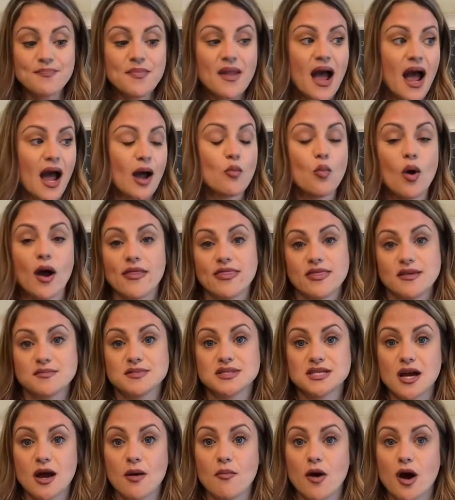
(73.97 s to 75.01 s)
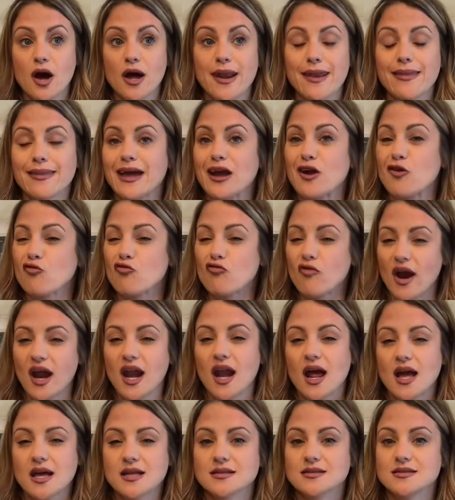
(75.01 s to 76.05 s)
I want them to come on like right
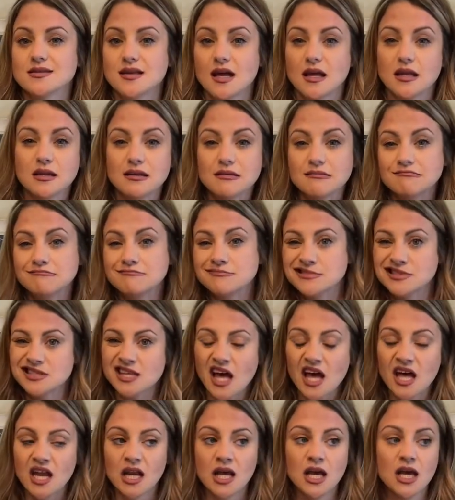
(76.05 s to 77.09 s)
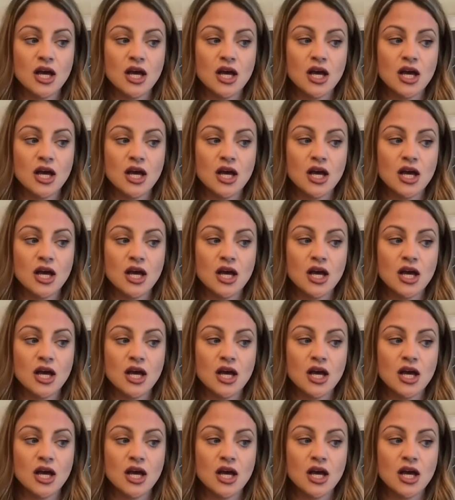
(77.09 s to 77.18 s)
at sunset.